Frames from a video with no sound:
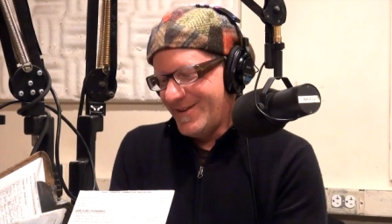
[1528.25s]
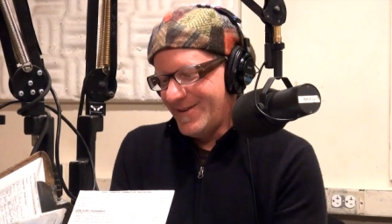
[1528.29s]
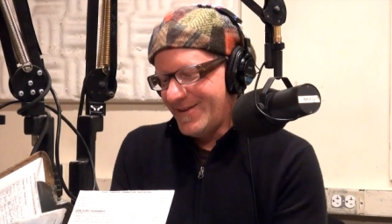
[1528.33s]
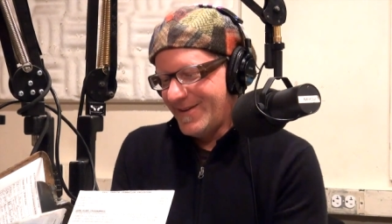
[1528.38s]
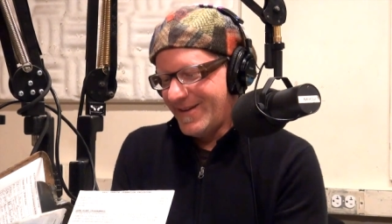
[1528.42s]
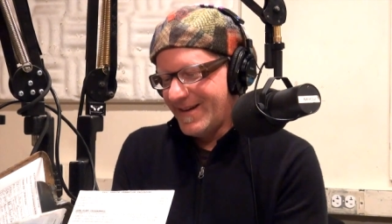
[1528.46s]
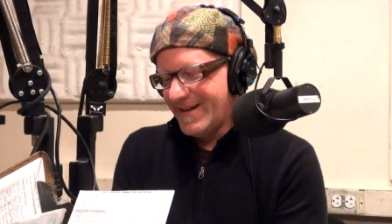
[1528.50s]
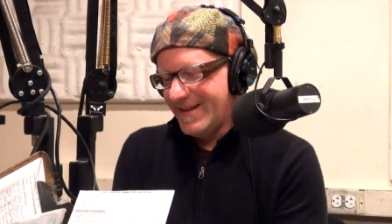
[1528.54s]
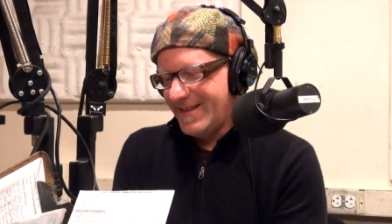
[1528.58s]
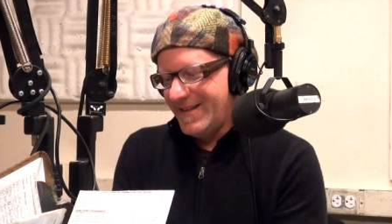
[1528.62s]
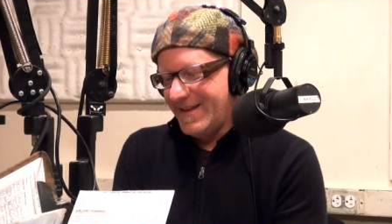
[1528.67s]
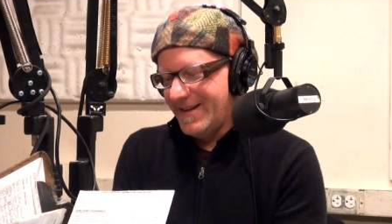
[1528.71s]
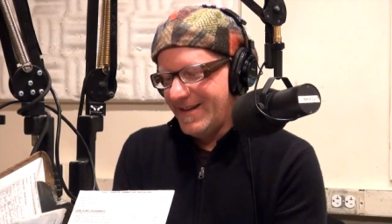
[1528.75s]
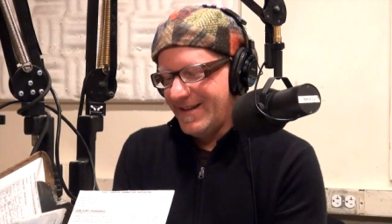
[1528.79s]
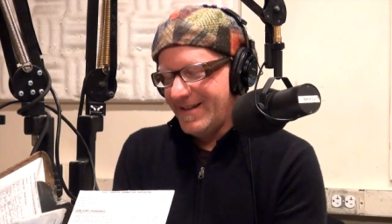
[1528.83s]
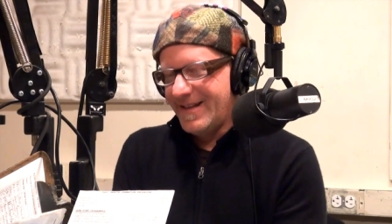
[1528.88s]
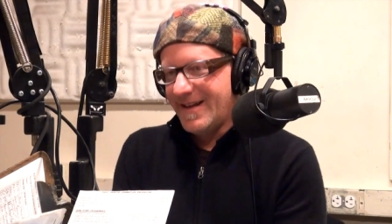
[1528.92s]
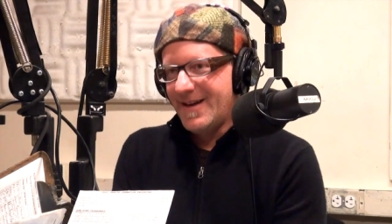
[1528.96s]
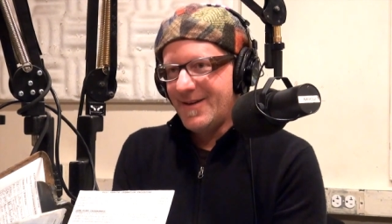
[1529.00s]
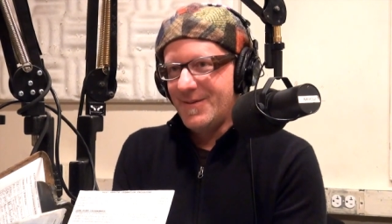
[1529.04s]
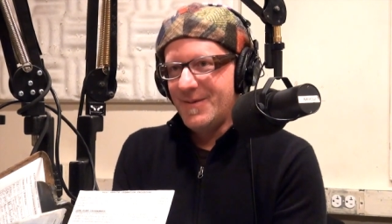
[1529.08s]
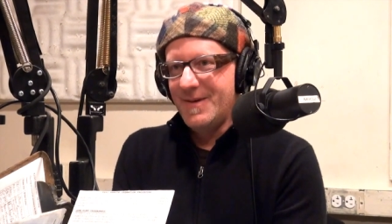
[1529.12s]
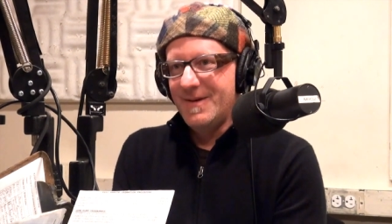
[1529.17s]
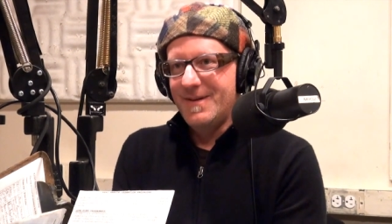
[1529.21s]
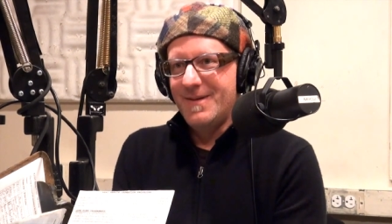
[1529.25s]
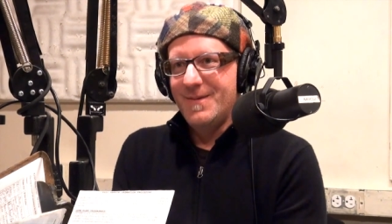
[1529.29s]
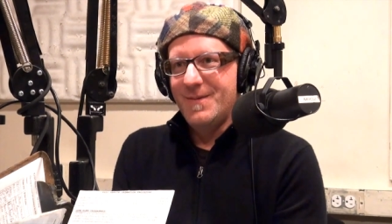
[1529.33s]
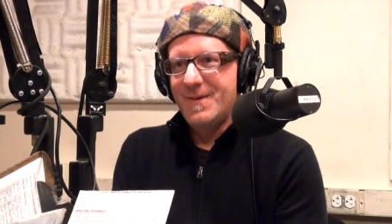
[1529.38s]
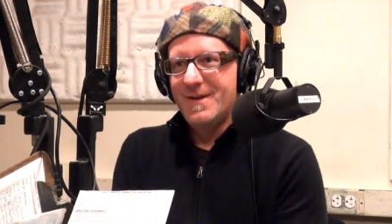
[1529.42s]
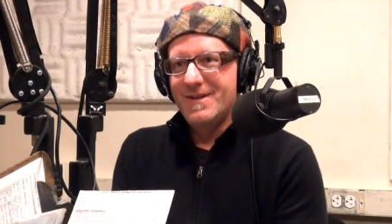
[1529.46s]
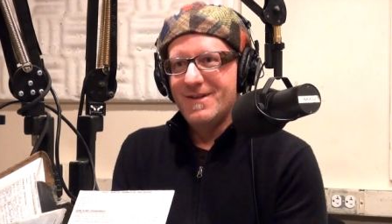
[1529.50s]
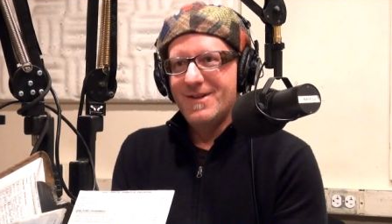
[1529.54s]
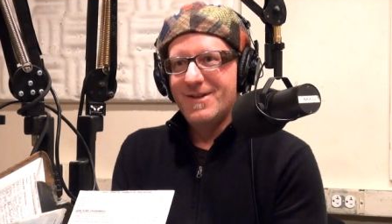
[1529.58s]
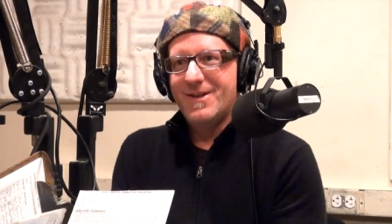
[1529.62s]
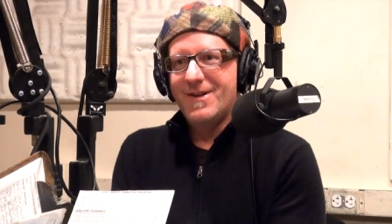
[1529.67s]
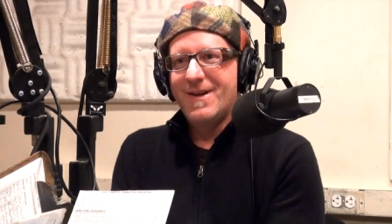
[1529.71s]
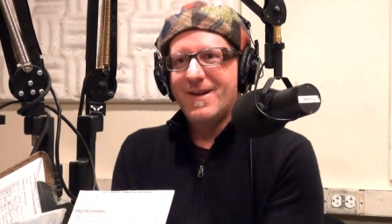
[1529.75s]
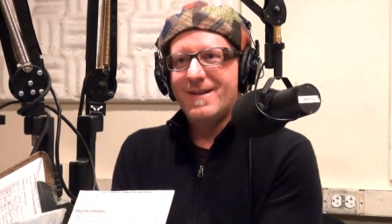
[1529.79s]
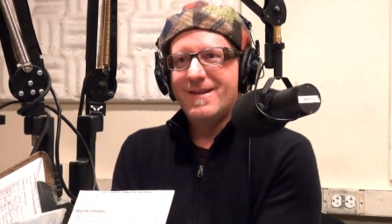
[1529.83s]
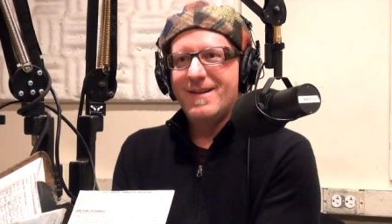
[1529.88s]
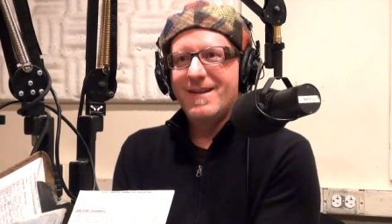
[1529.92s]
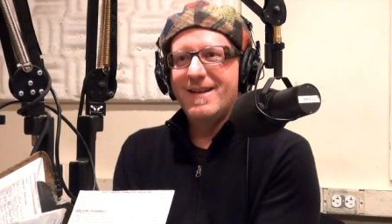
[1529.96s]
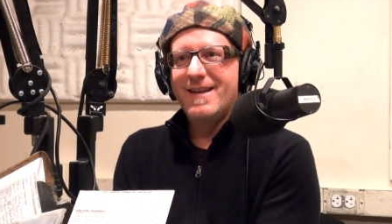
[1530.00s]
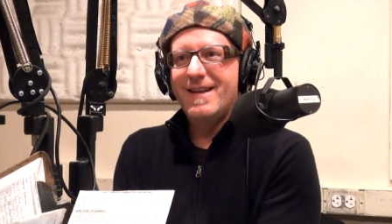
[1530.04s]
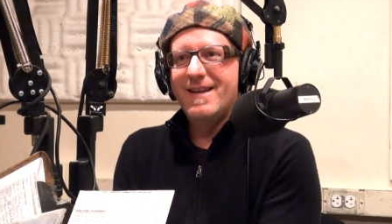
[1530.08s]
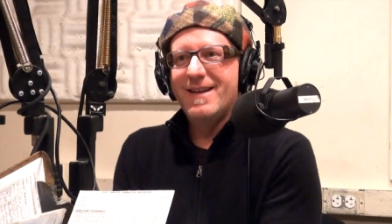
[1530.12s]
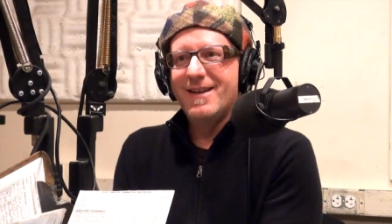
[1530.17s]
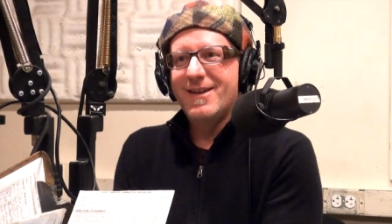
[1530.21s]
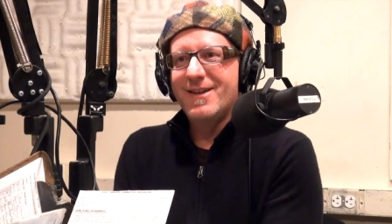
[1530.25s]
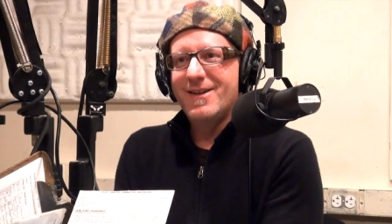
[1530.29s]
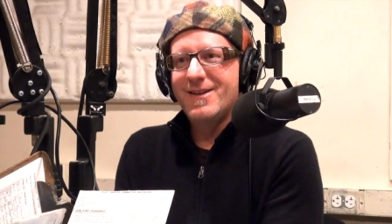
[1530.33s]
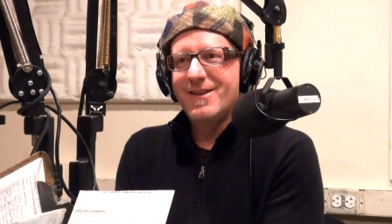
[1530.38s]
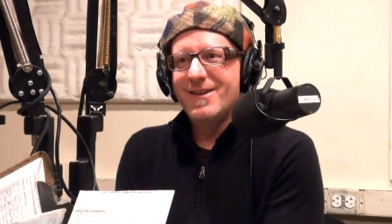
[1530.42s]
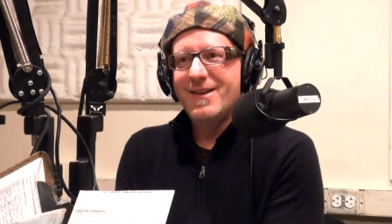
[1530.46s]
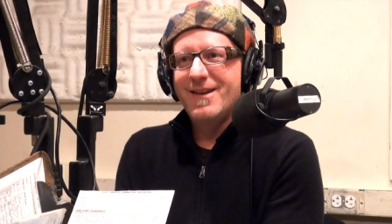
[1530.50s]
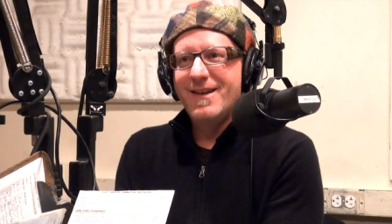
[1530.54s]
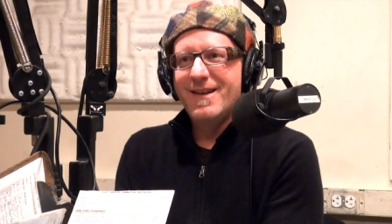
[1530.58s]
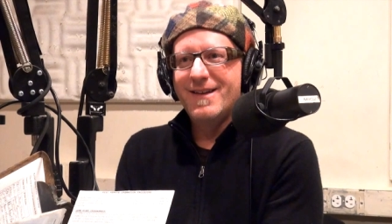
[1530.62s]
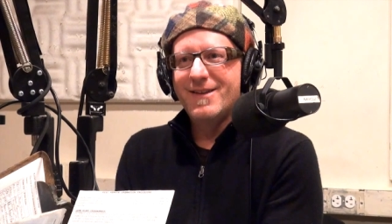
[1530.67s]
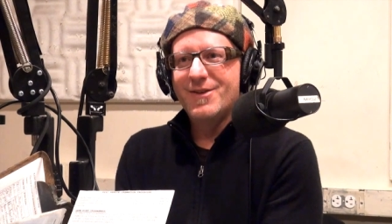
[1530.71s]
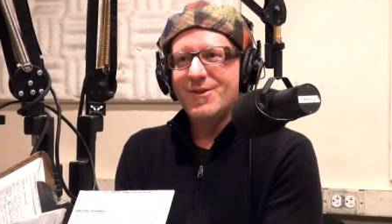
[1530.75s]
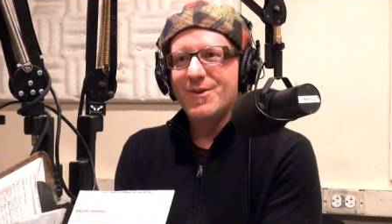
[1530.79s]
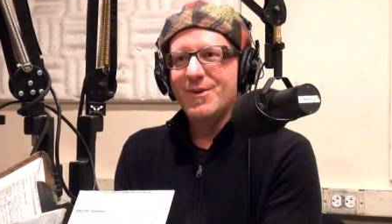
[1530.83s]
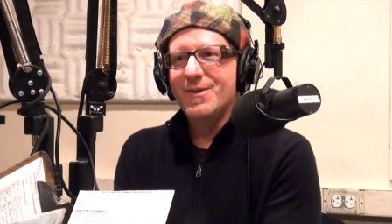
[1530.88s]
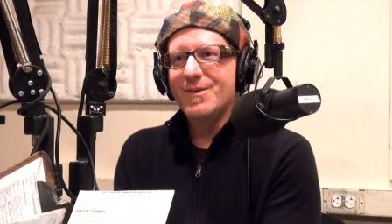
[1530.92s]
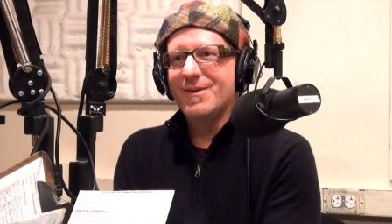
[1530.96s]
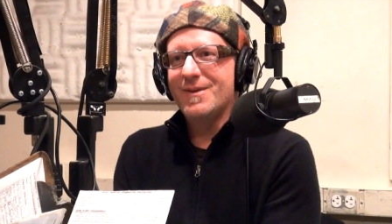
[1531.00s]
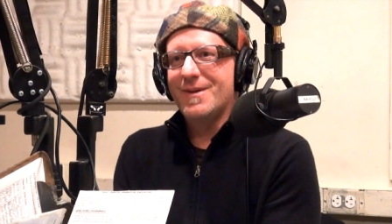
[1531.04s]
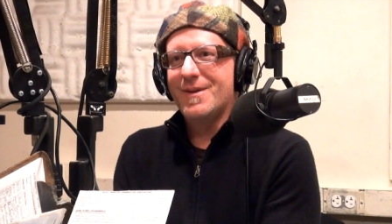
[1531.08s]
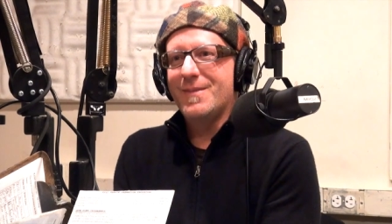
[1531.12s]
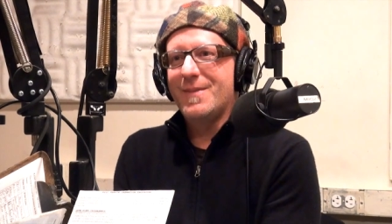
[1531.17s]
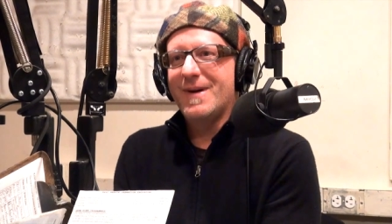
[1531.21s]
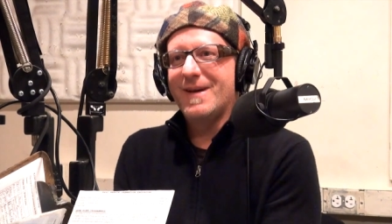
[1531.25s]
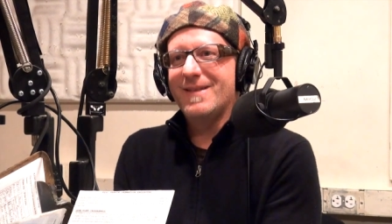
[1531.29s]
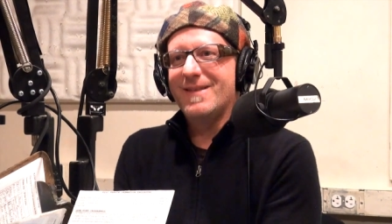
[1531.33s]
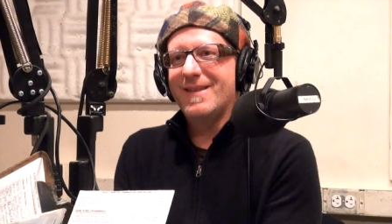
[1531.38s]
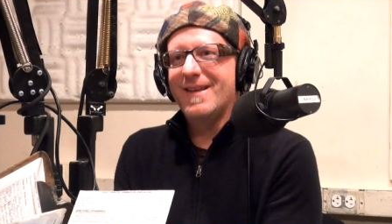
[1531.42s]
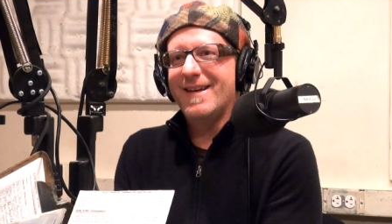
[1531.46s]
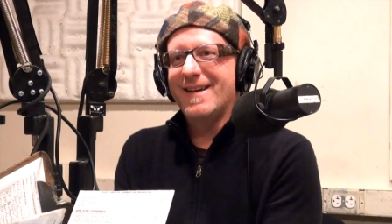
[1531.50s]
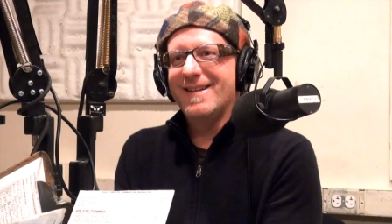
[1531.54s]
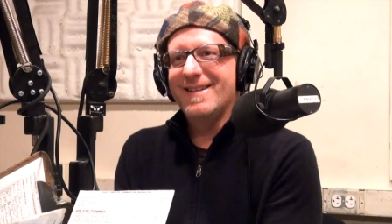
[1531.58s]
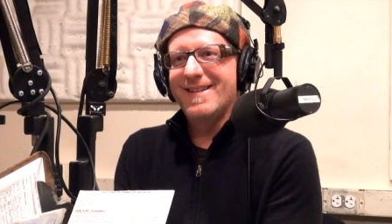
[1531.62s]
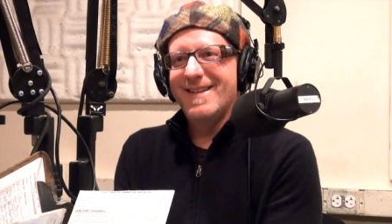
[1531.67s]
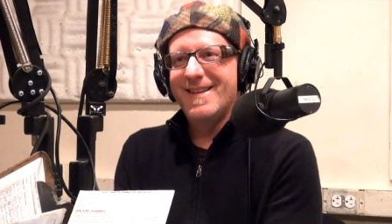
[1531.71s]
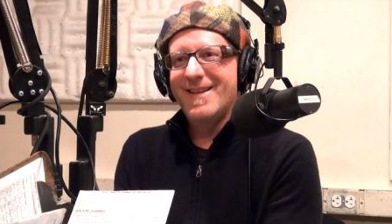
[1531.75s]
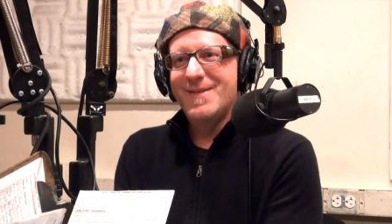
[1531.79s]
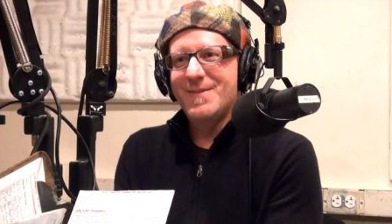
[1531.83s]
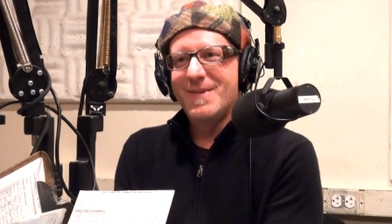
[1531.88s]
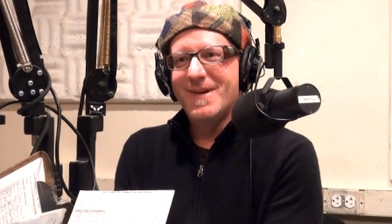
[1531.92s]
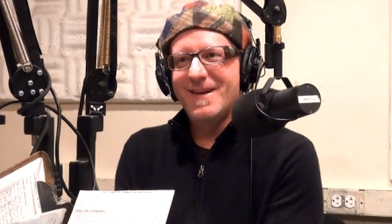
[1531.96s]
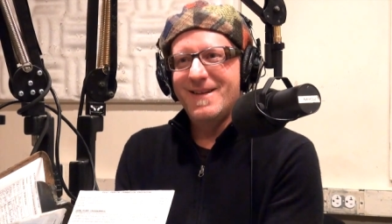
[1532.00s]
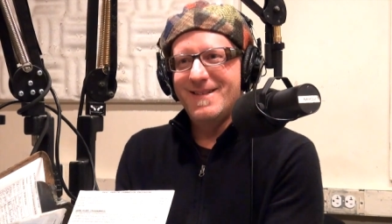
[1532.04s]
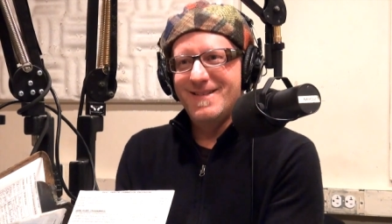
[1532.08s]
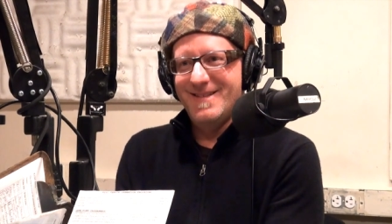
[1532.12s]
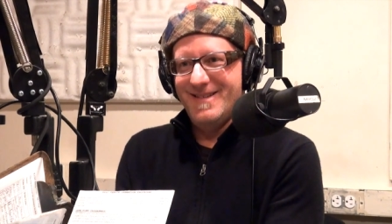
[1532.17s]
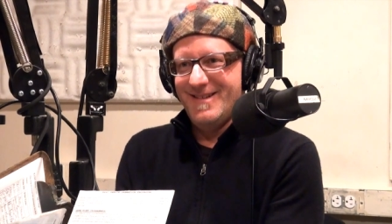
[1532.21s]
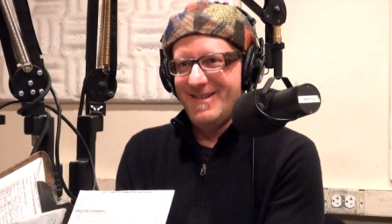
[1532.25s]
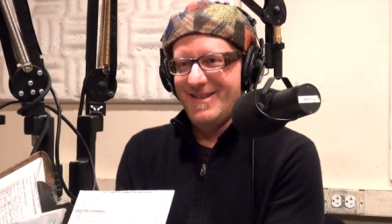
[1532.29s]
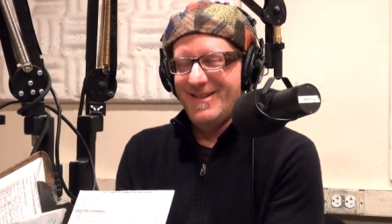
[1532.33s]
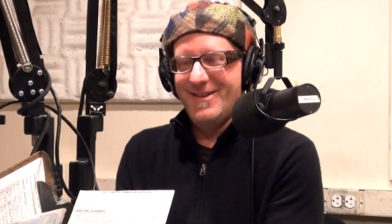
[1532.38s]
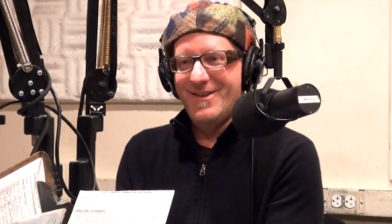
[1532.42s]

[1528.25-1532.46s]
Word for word: you know, I think that would. We should talk to Nina and, and Susan about that. They might.